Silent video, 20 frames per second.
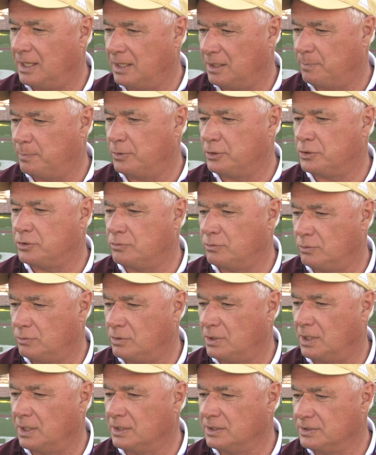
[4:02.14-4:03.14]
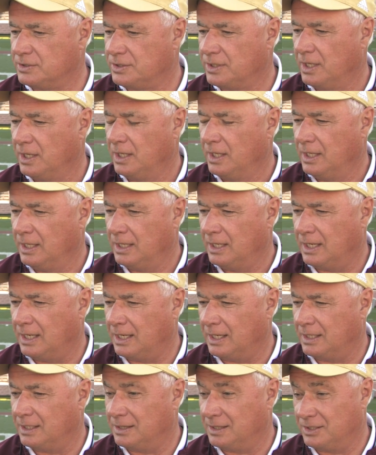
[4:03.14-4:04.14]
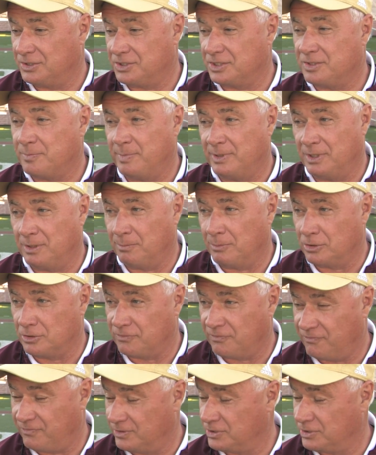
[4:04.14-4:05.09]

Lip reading: how to push through things. This has been the most